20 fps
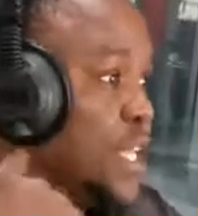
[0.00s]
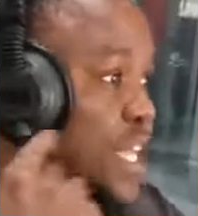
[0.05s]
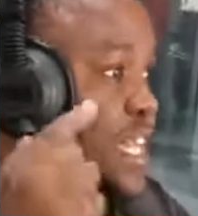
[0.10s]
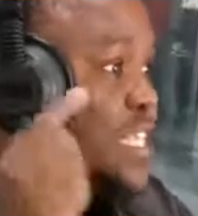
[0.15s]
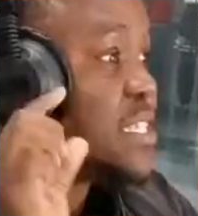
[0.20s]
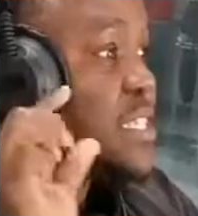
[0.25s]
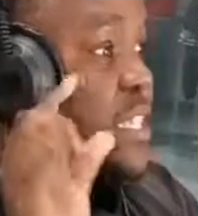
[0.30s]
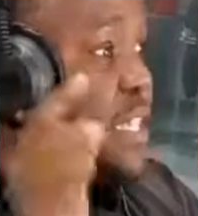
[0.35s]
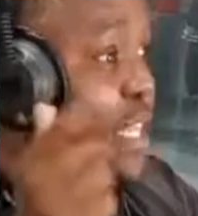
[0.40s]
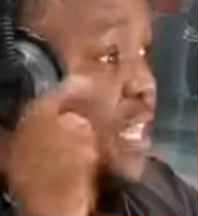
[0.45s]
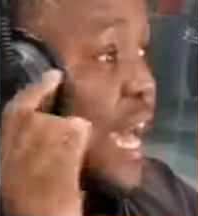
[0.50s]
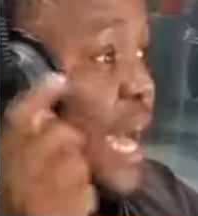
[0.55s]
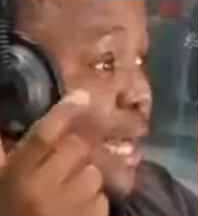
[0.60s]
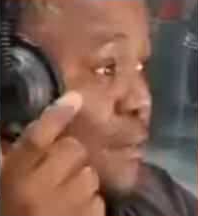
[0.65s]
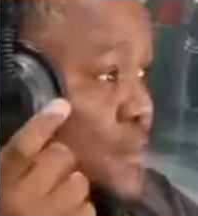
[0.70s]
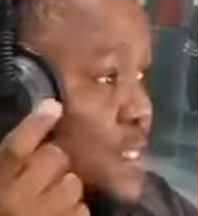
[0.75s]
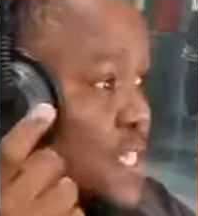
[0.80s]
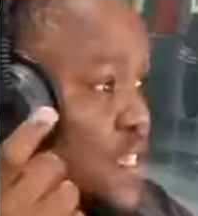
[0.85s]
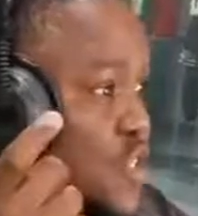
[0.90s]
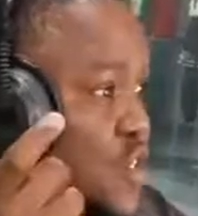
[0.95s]
Yes, in the
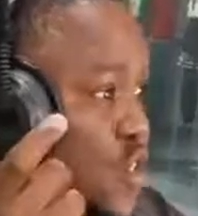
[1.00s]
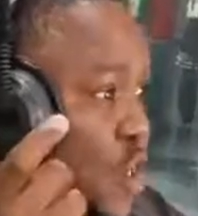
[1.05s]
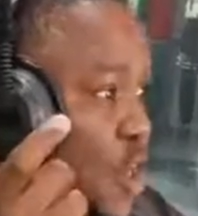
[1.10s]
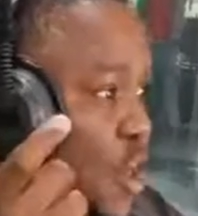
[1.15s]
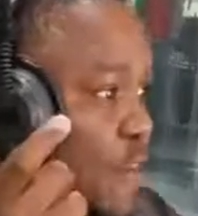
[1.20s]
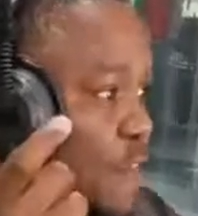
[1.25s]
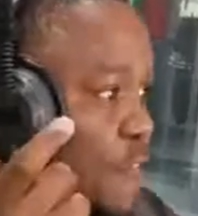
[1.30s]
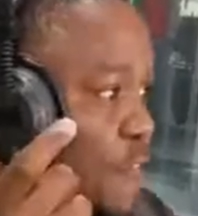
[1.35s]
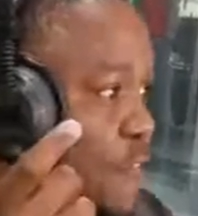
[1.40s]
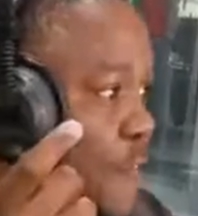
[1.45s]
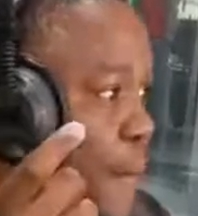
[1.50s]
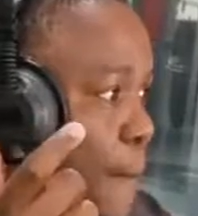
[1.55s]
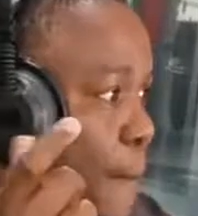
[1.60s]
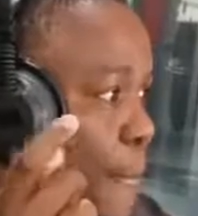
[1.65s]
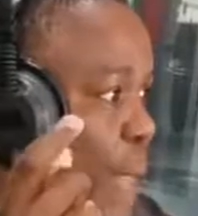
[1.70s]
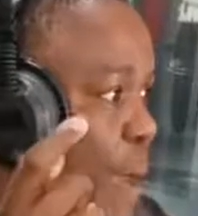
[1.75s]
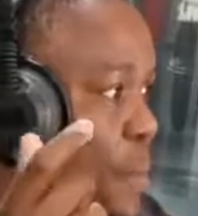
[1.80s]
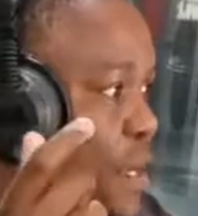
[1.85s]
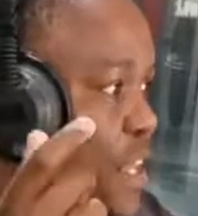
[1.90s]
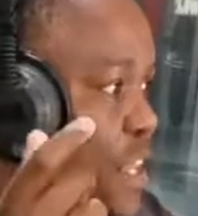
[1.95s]
absence of,
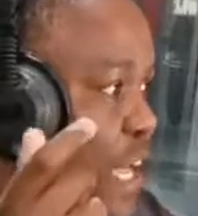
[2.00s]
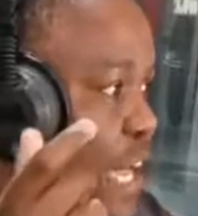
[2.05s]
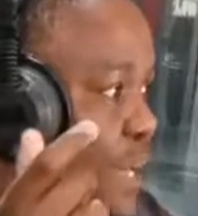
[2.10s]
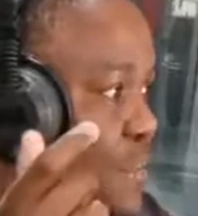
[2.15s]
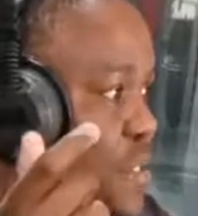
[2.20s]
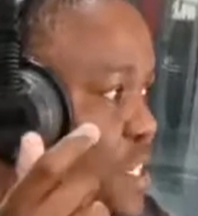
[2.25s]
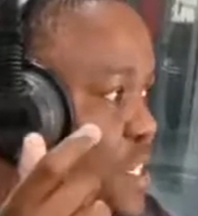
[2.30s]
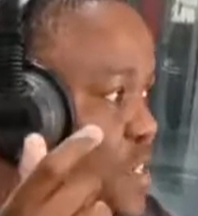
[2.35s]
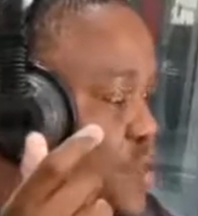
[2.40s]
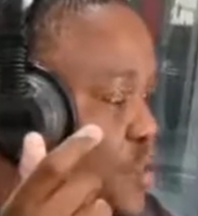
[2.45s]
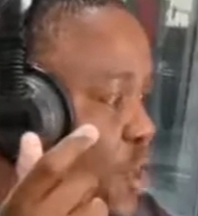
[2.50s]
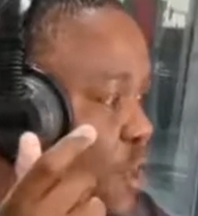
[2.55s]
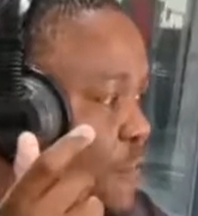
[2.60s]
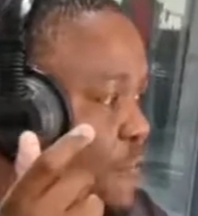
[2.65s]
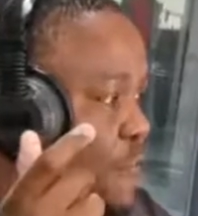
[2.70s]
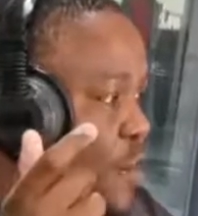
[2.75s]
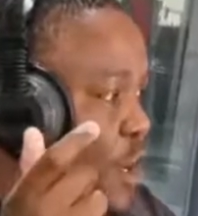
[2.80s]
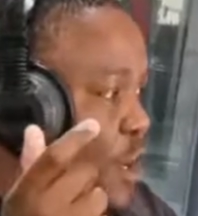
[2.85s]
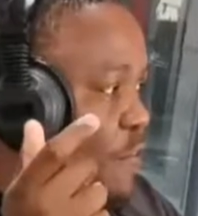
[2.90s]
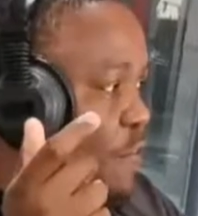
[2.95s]
I mean, in the absence
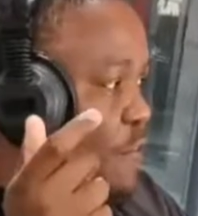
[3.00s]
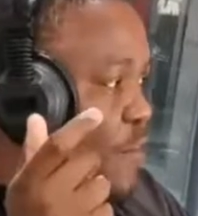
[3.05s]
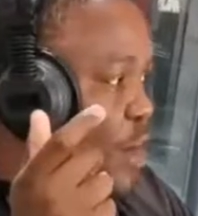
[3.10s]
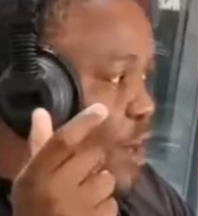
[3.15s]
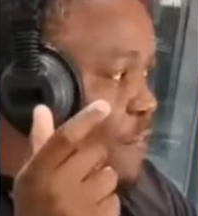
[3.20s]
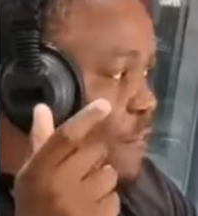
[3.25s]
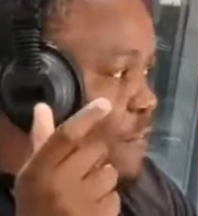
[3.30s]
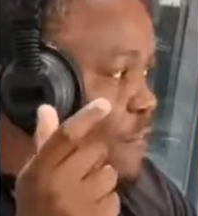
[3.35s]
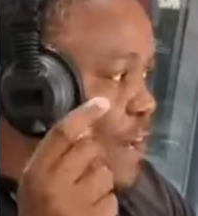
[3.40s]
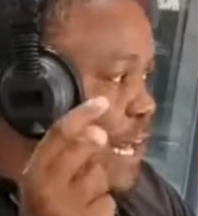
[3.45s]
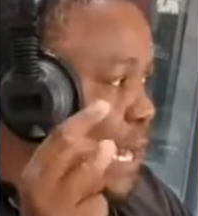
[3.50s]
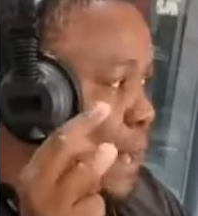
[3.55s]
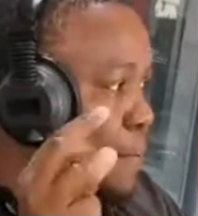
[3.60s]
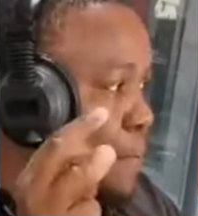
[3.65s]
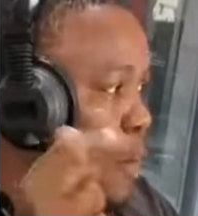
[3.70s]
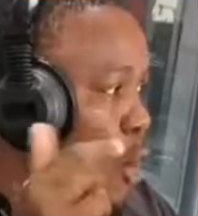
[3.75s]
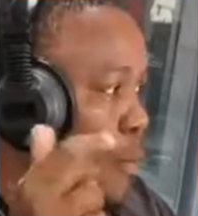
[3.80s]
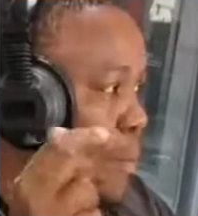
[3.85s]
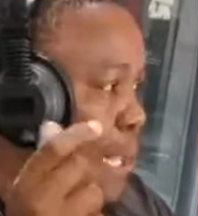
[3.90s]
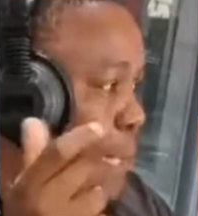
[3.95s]
of
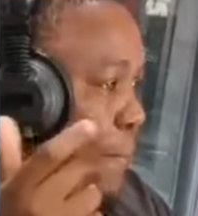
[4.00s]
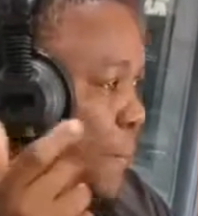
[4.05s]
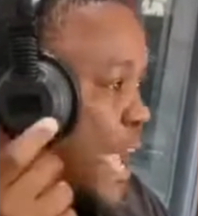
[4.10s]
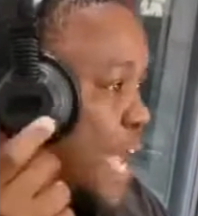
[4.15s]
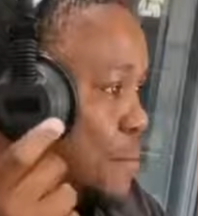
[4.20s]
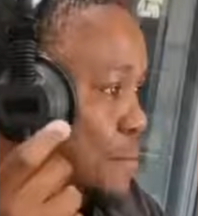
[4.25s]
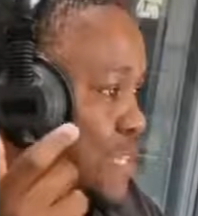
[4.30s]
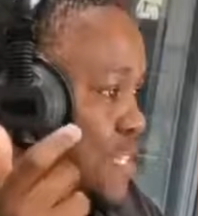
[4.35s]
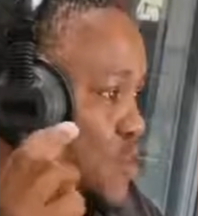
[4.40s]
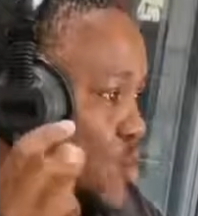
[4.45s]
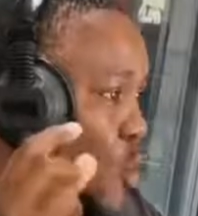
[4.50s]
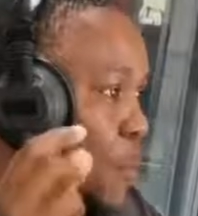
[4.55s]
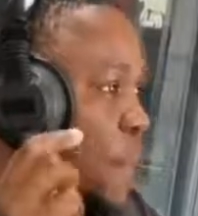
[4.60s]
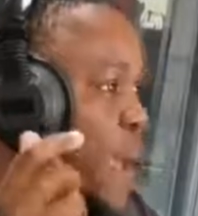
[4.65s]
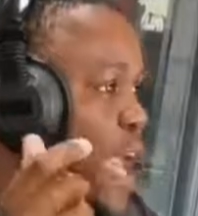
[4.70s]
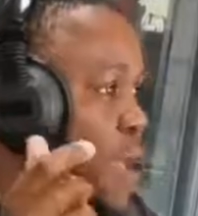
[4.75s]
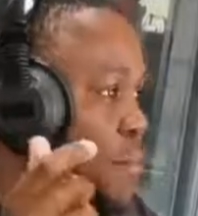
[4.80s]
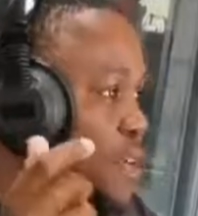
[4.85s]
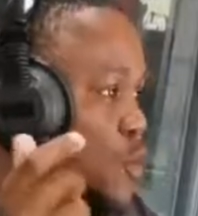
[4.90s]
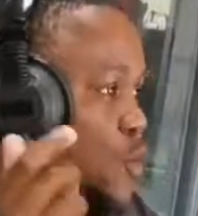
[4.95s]
mobile payments
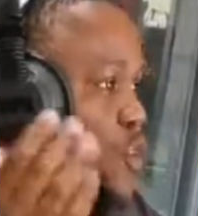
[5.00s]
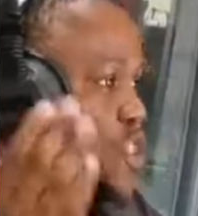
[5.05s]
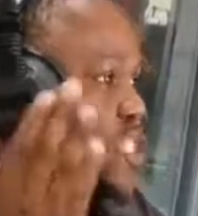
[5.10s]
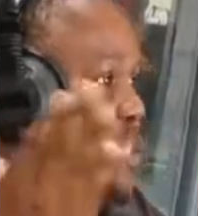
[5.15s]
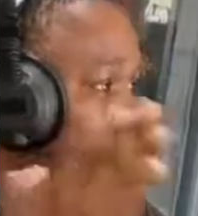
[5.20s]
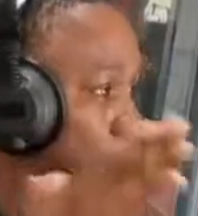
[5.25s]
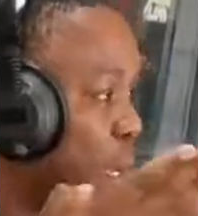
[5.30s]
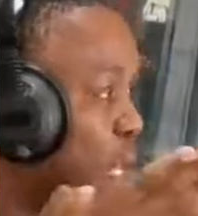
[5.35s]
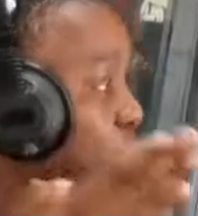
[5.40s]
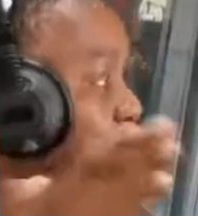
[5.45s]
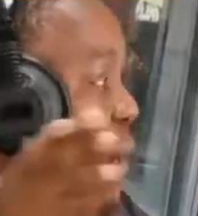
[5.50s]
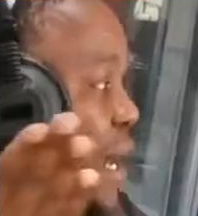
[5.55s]
or payment, which is a